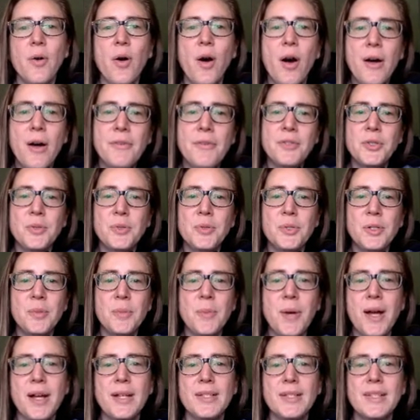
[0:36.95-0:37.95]
offshore
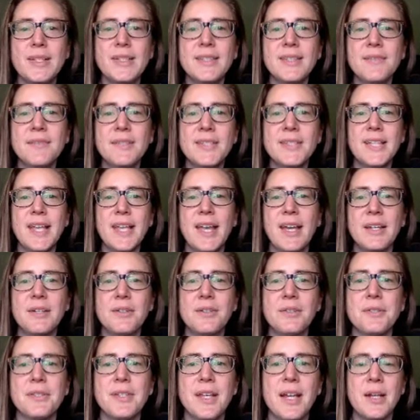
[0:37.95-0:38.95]
deposits of sand
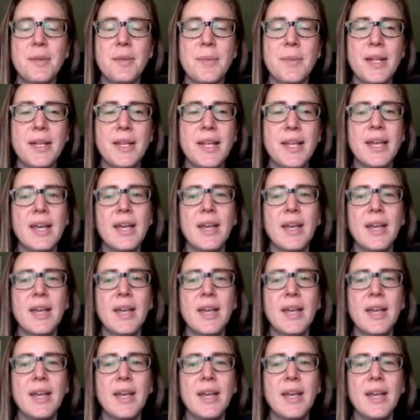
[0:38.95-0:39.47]
or sediment